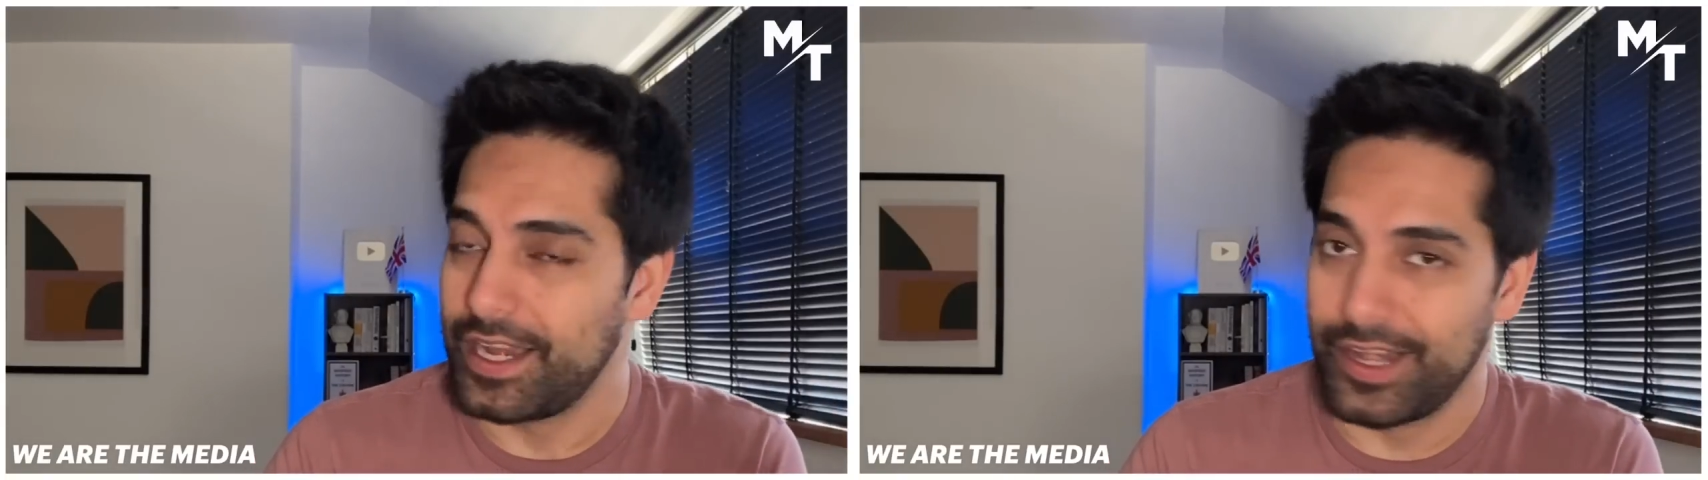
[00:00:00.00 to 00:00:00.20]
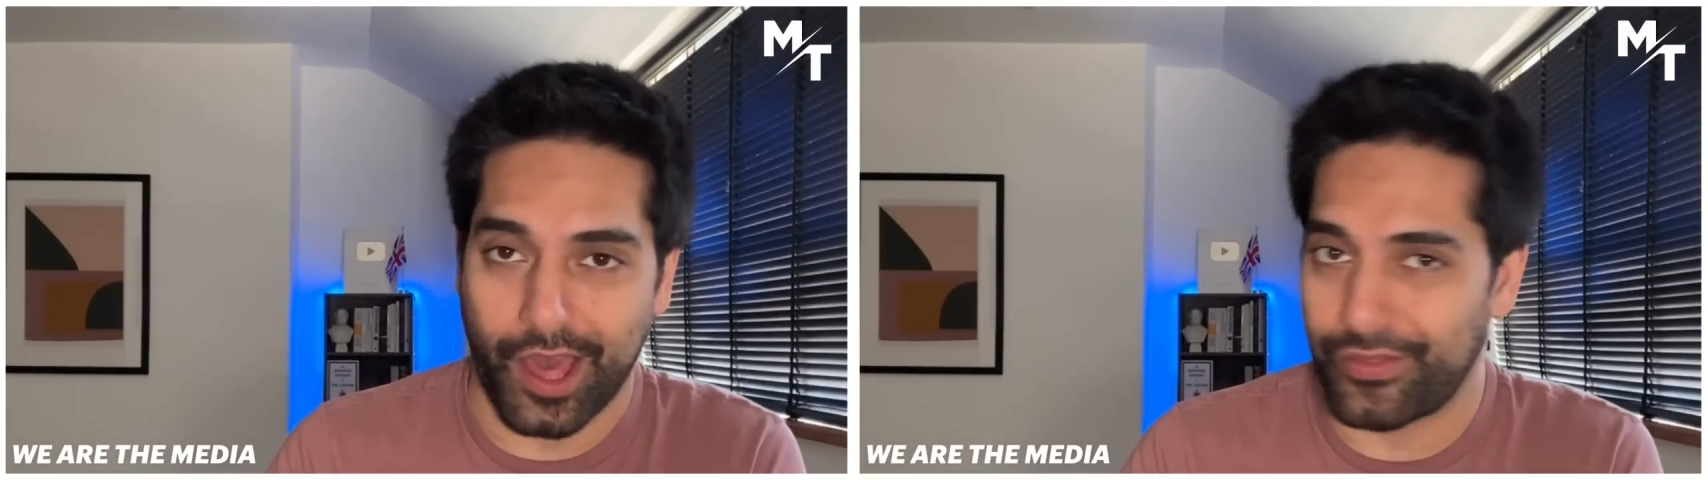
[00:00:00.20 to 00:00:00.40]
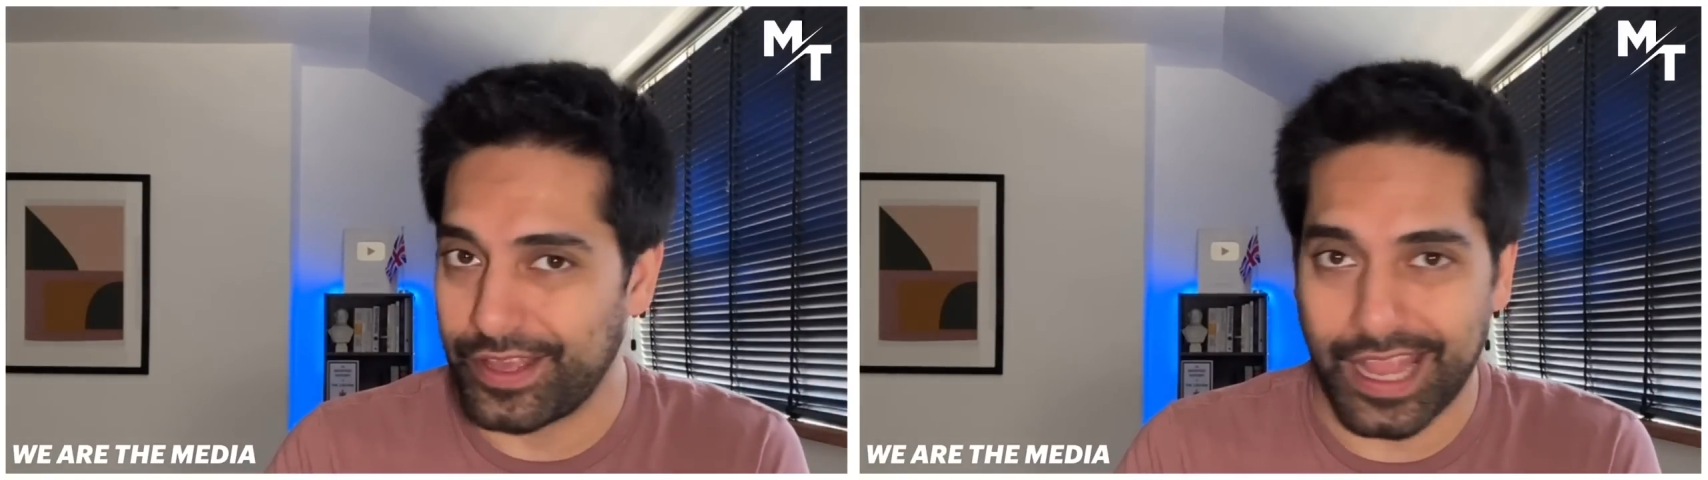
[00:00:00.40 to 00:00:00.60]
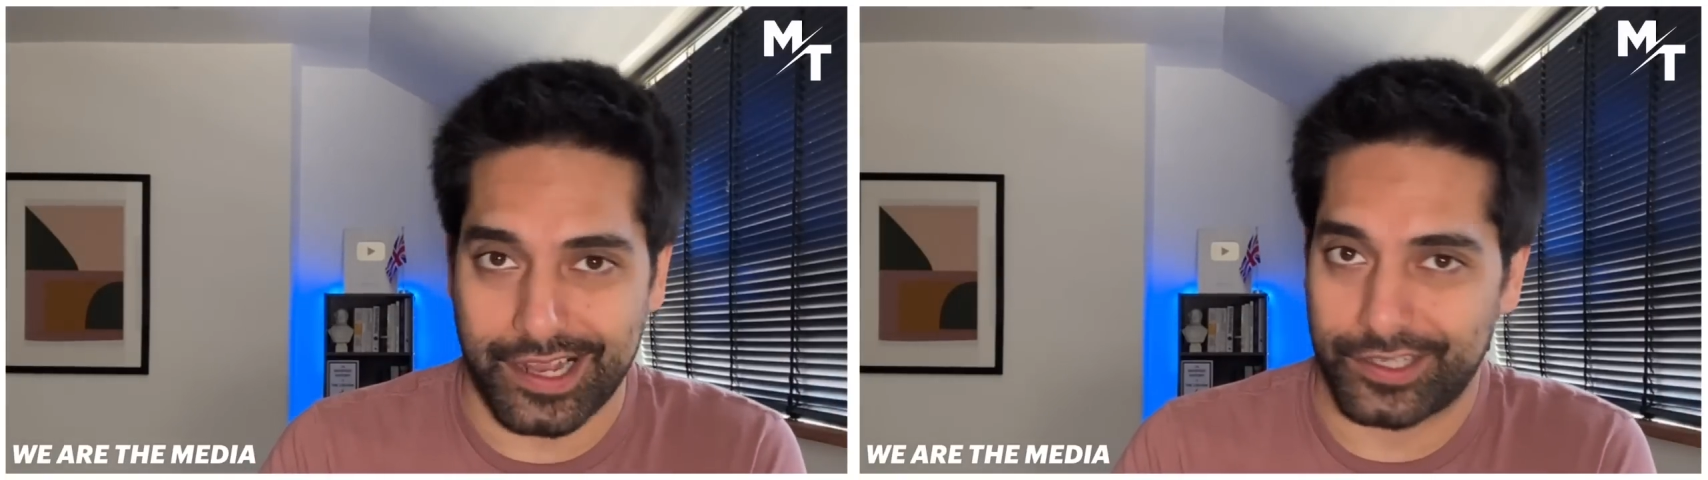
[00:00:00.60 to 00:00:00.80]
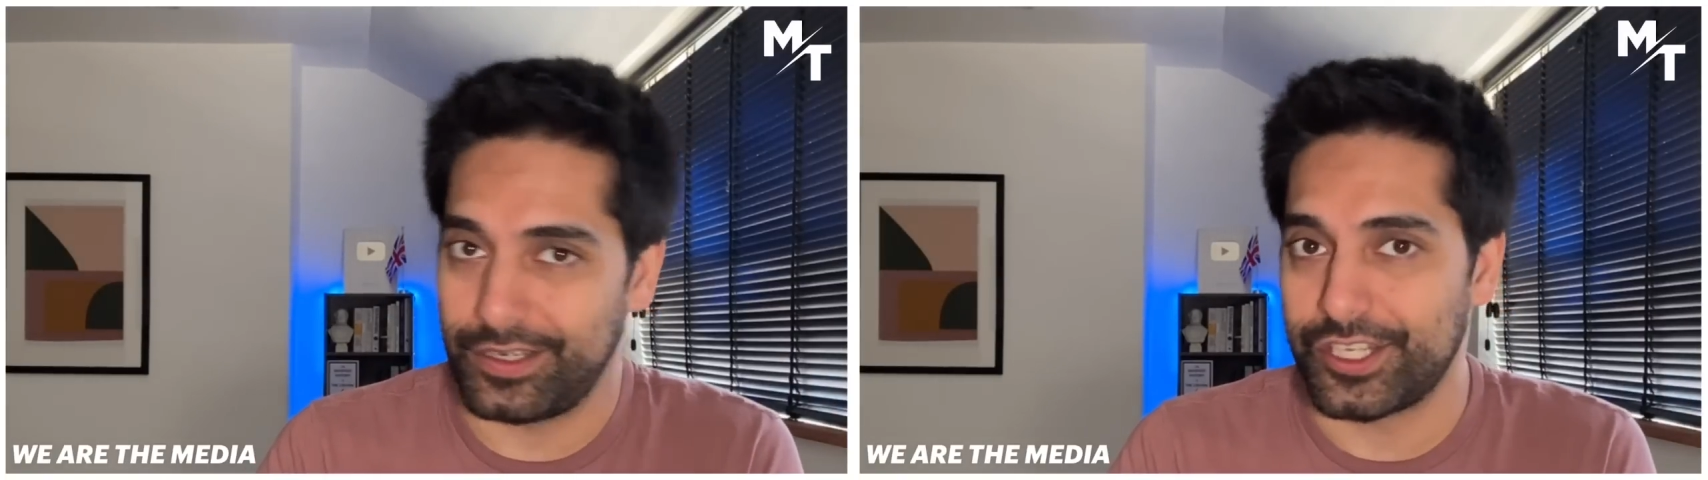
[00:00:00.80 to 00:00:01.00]
Nothing
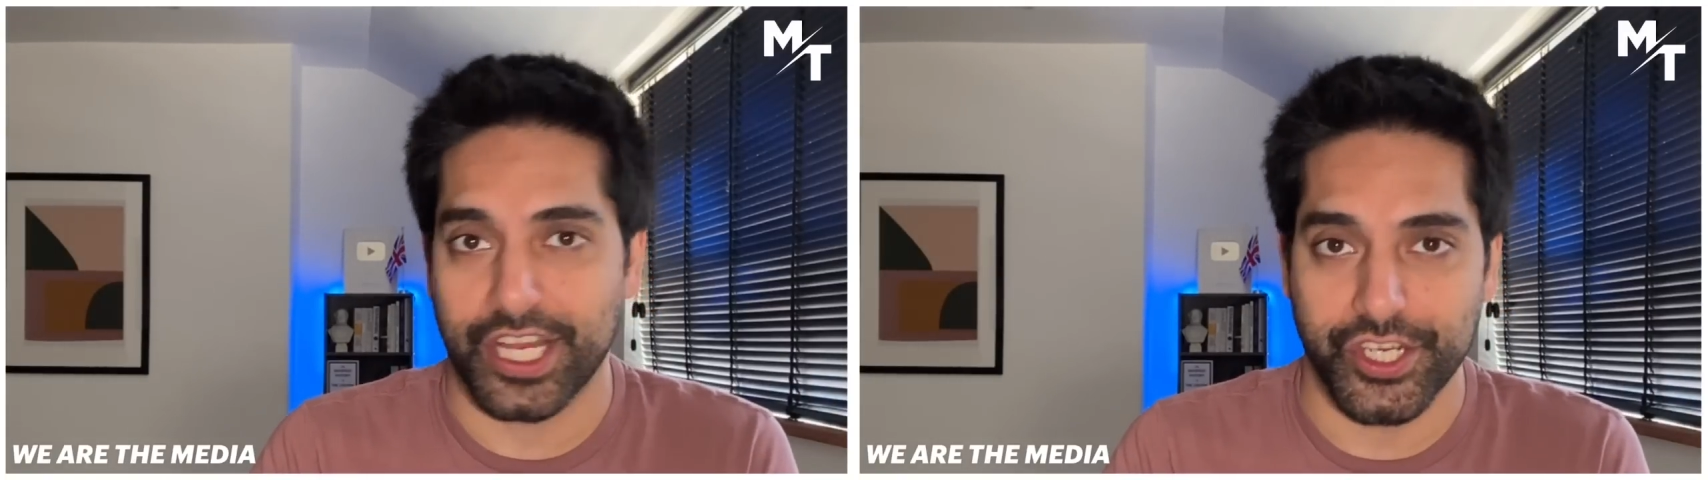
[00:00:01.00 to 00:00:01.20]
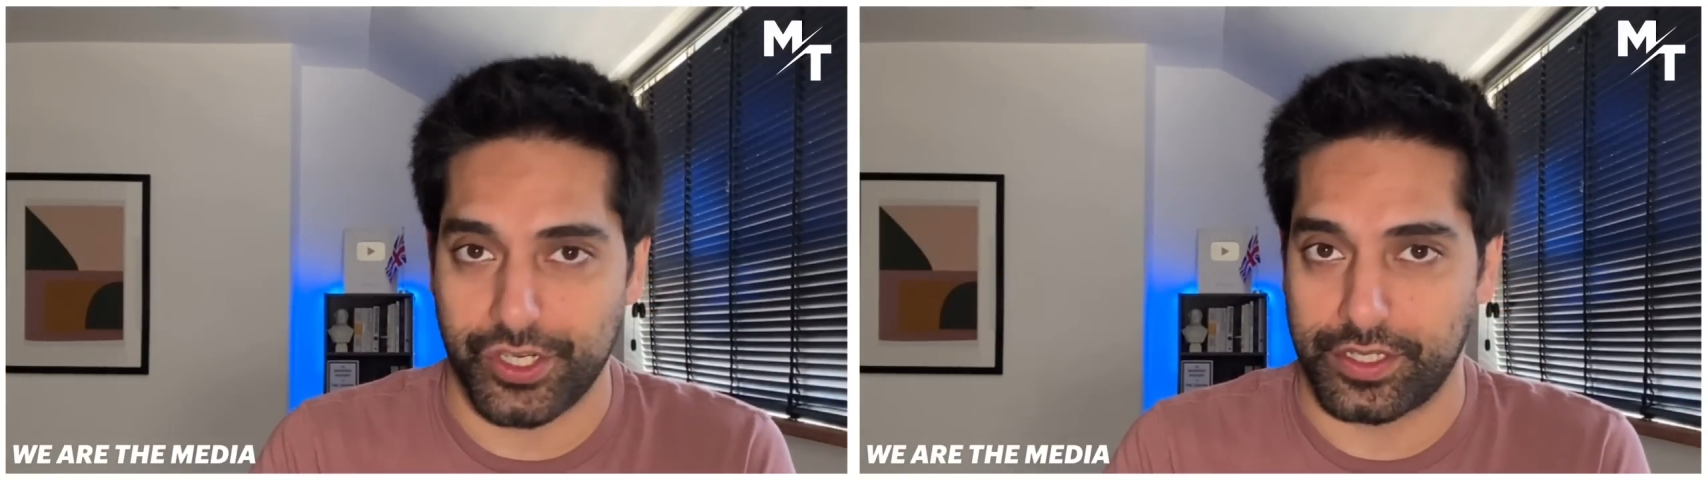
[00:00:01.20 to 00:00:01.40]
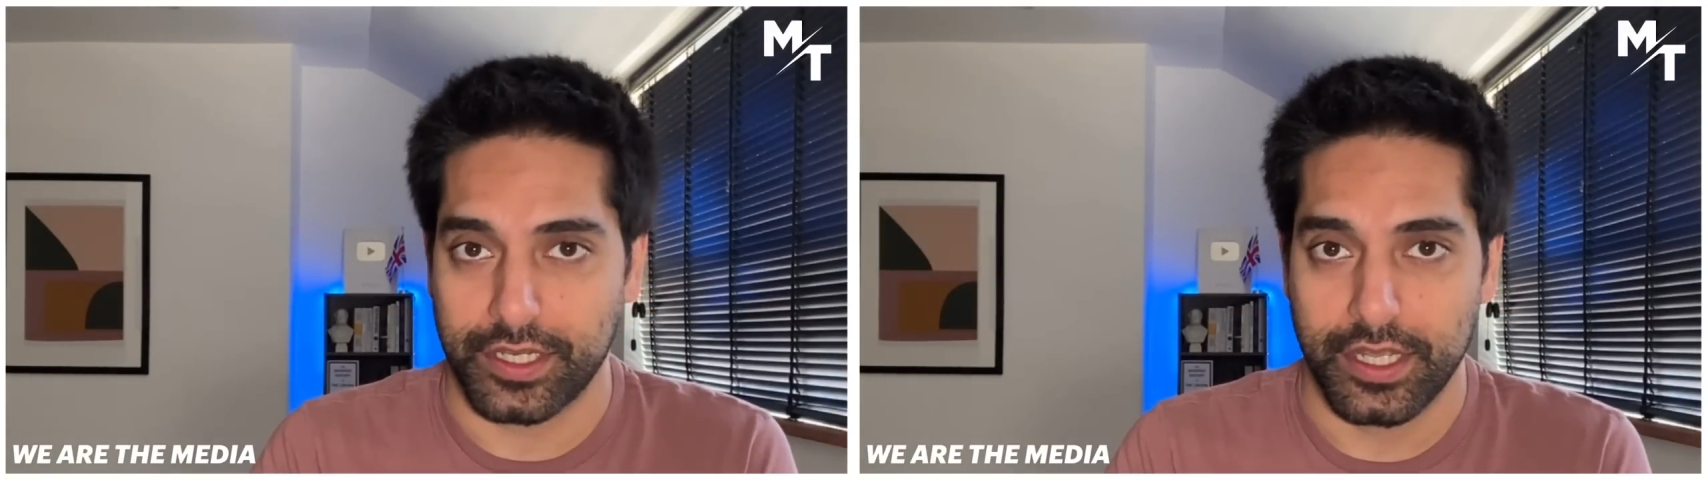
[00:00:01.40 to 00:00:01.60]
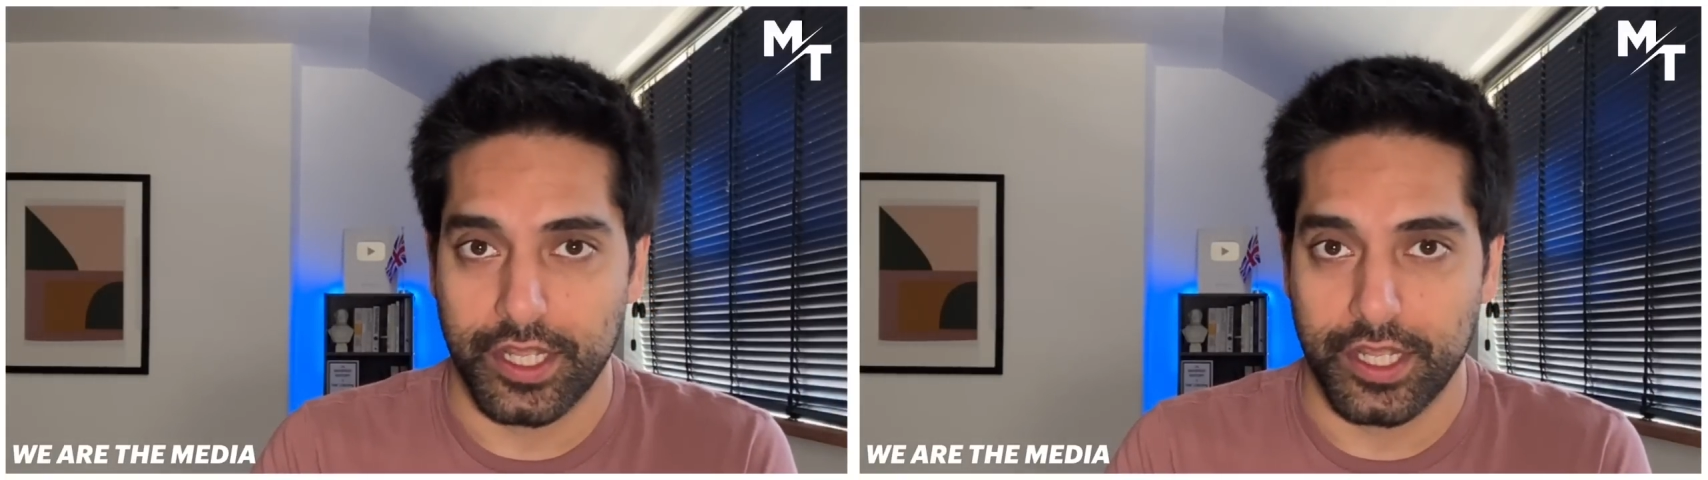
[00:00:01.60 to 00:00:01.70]
actually changes.